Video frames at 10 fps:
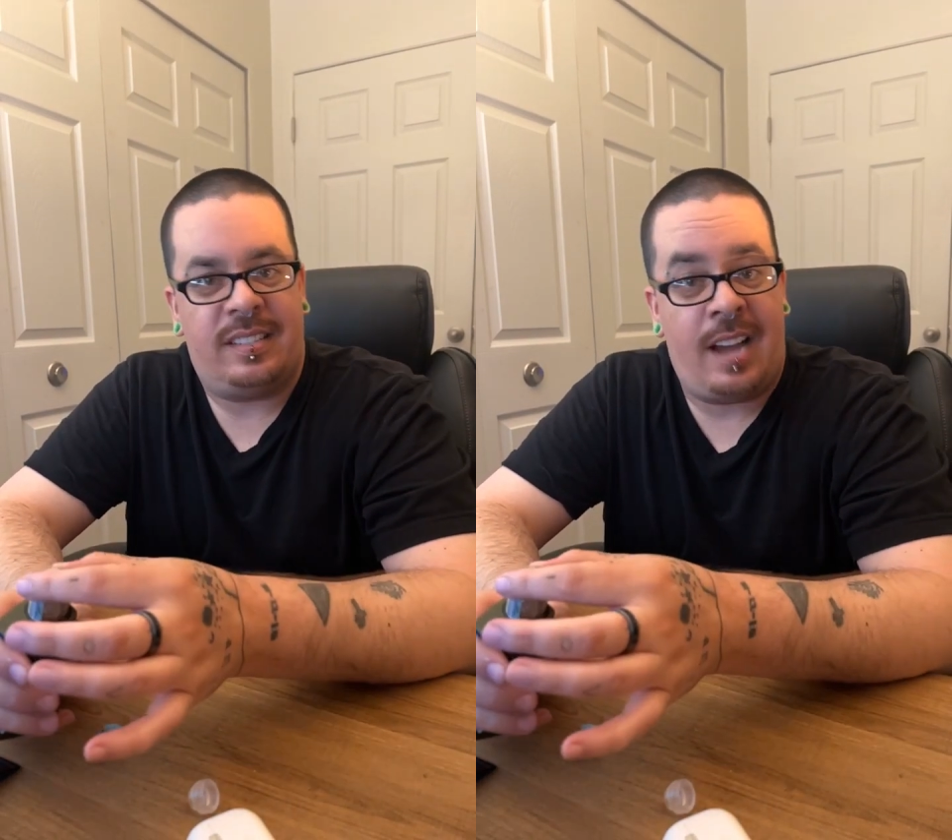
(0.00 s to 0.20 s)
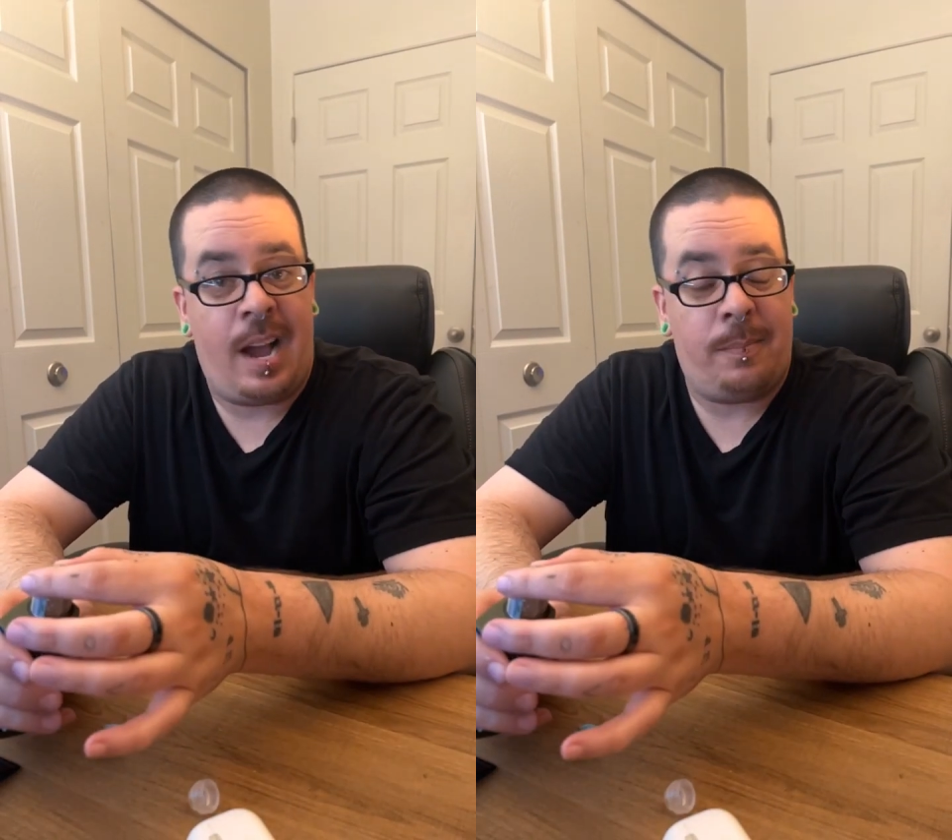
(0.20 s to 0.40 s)
the
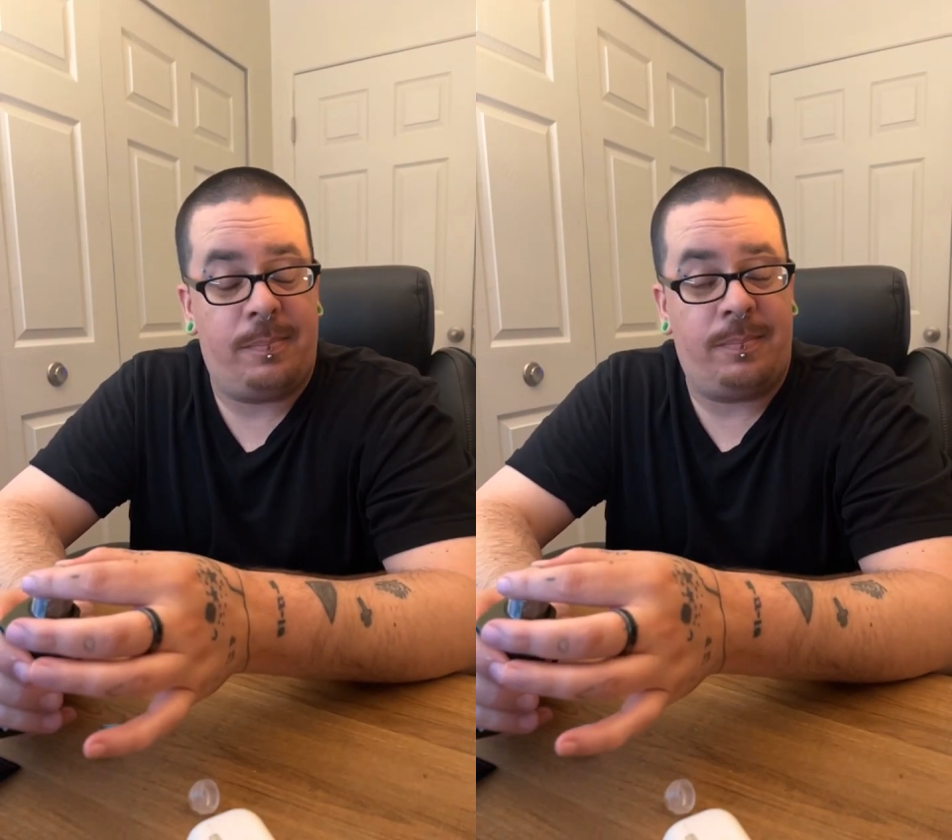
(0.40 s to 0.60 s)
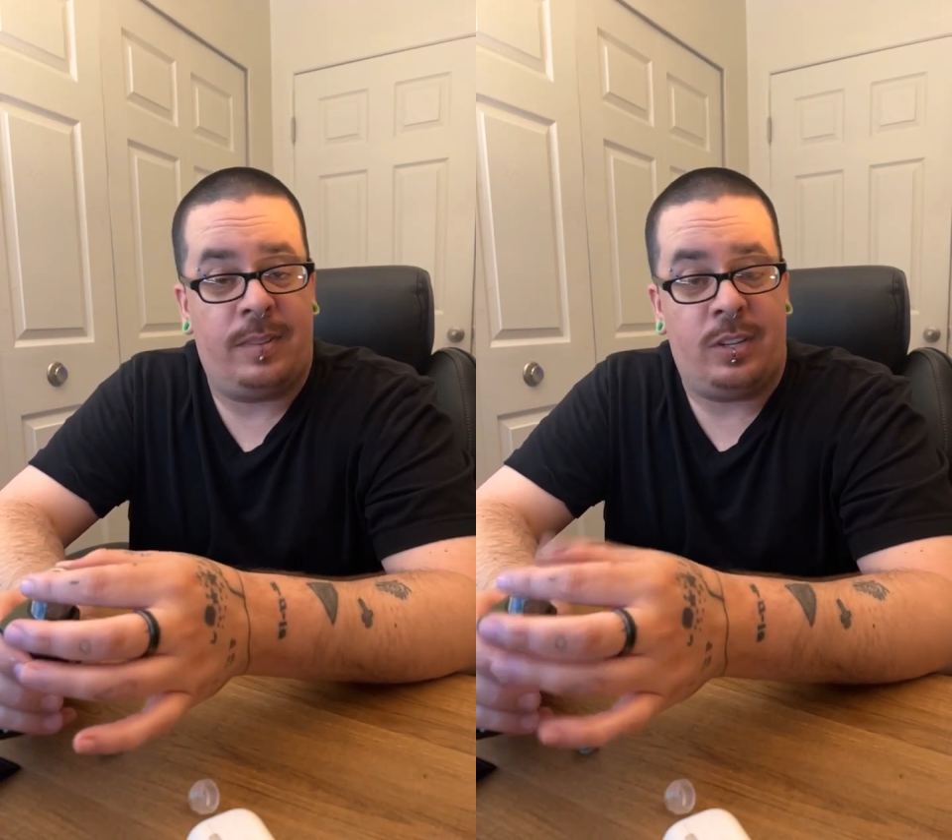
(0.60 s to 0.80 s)
top
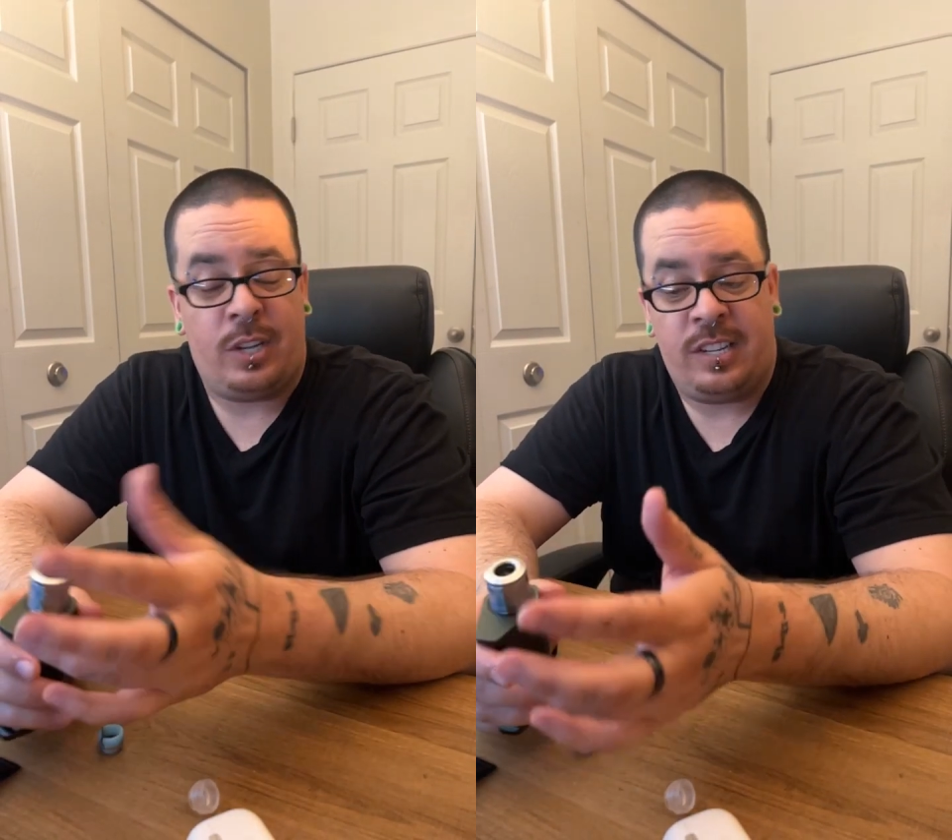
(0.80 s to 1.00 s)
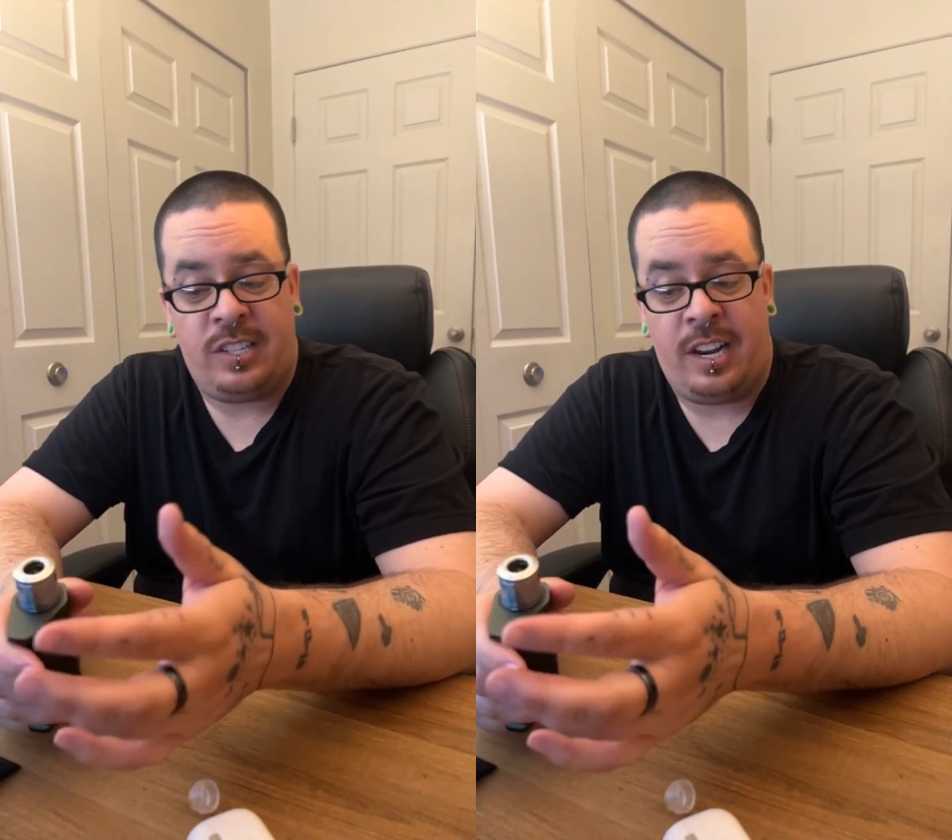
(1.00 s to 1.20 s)
to
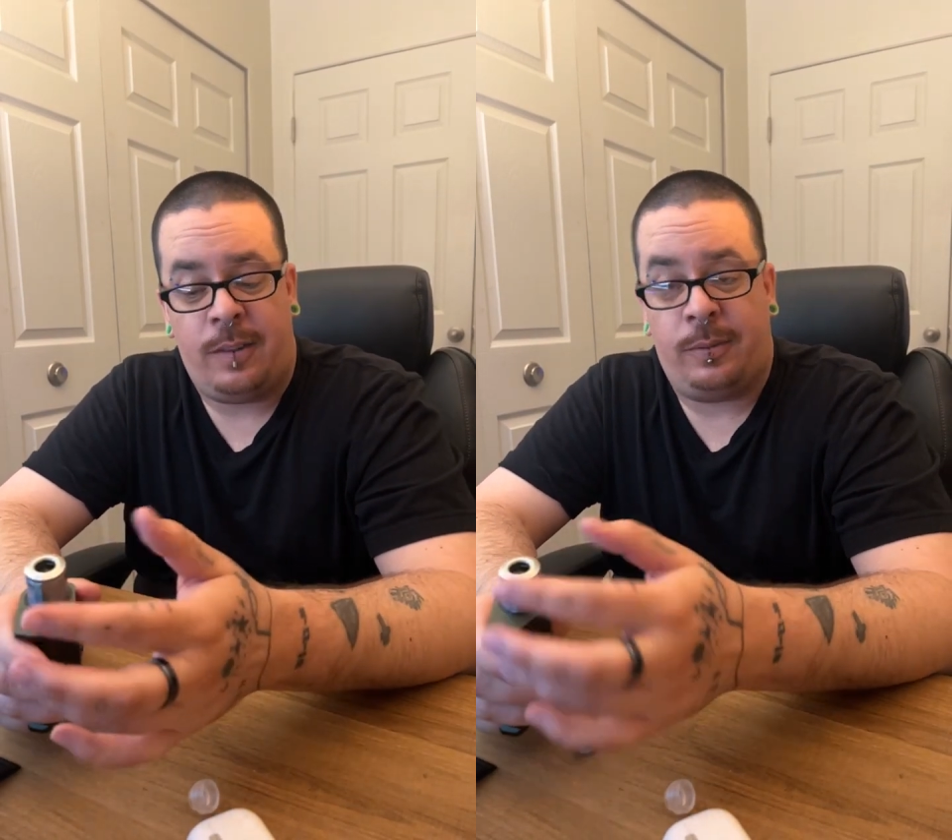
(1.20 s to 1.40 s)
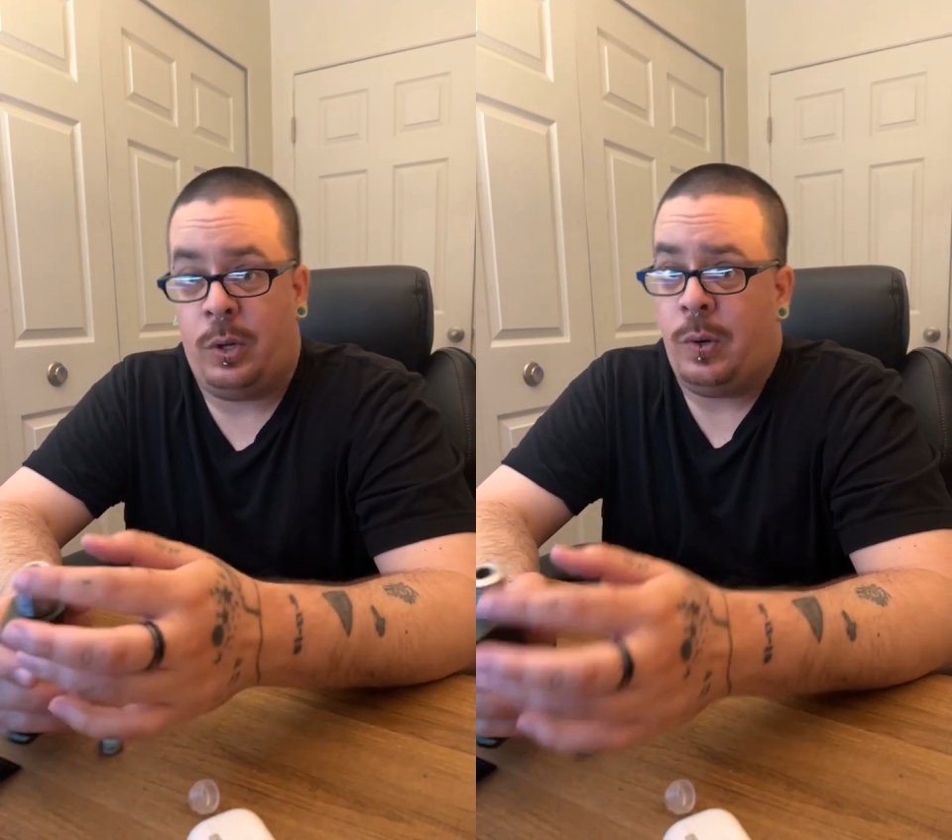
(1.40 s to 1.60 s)
change the
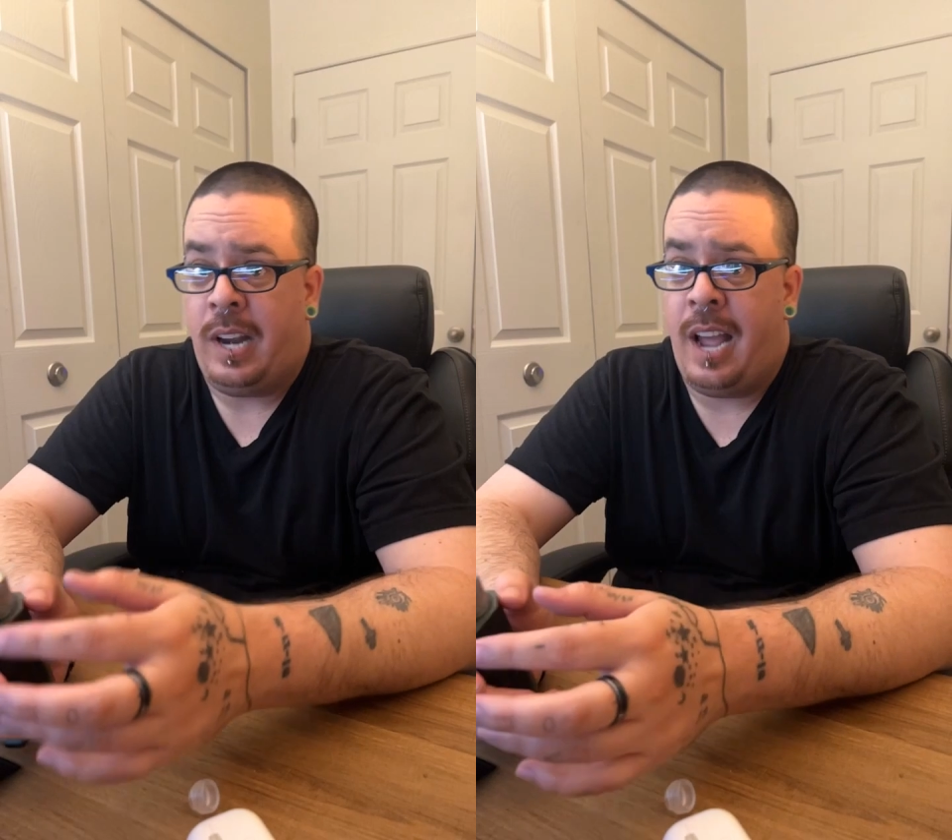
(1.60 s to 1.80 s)
airflow.